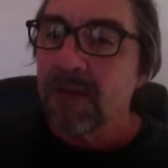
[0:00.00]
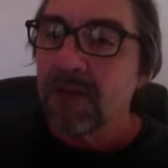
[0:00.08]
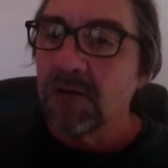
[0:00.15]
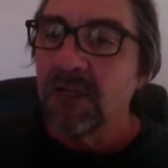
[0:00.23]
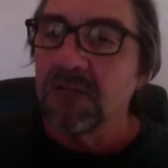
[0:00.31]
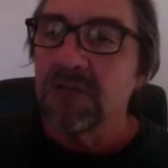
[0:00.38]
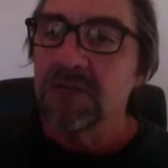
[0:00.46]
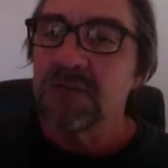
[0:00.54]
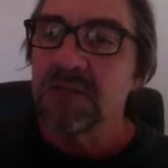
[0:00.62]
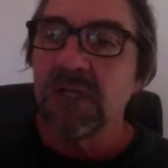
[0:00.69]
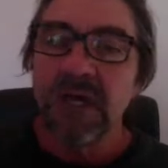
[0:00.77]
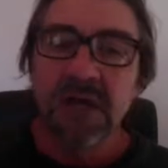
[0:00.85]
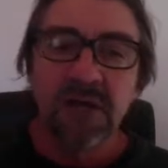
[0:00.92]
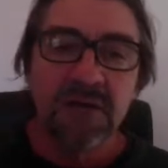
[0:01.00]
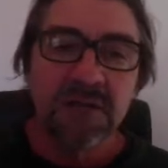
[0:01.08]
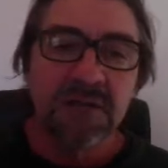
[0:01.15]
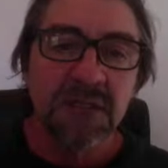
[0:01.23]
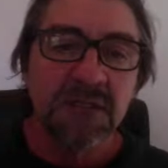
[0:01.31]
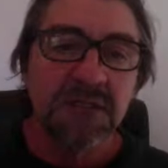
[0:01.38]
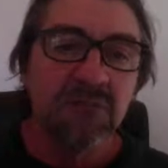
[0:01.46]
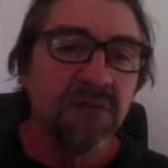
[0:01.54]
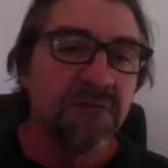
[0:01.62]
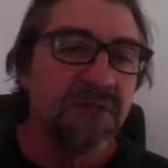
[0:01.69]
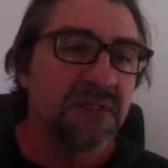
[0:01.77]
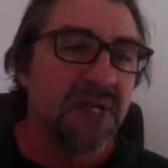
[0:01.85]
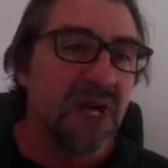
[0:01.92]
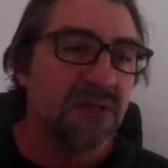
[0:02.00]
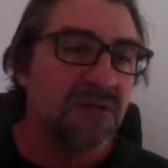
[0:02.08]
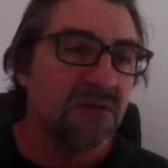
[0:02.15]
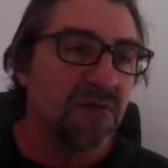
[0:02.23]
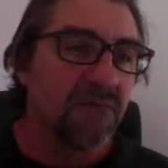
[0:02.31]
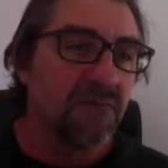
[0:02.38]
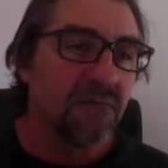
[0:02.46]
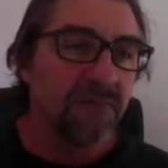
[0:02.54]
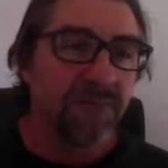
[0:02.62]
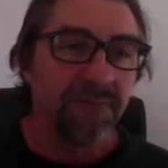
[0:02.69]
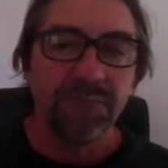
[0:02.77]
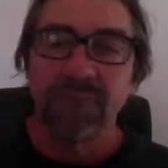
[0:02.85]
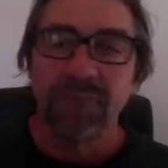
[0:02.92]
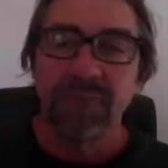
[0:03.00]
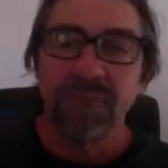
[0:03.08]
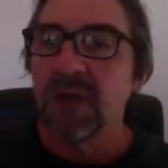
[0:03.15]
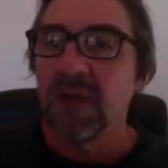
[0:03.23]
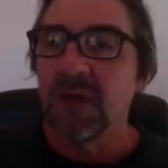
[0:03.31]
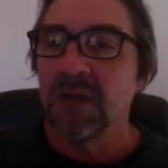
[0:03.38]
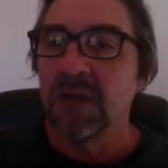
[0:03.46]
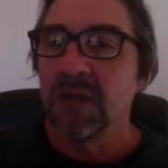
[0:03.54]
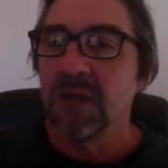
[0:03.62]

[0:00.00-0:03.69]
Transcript: Link those layers, let's move these guys over, okay?